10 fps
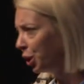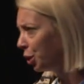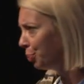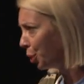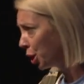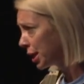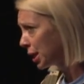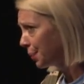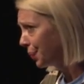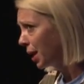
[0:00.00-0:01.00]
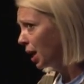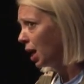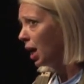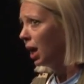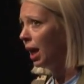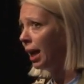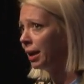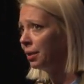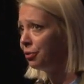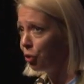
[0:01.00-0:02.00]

books in four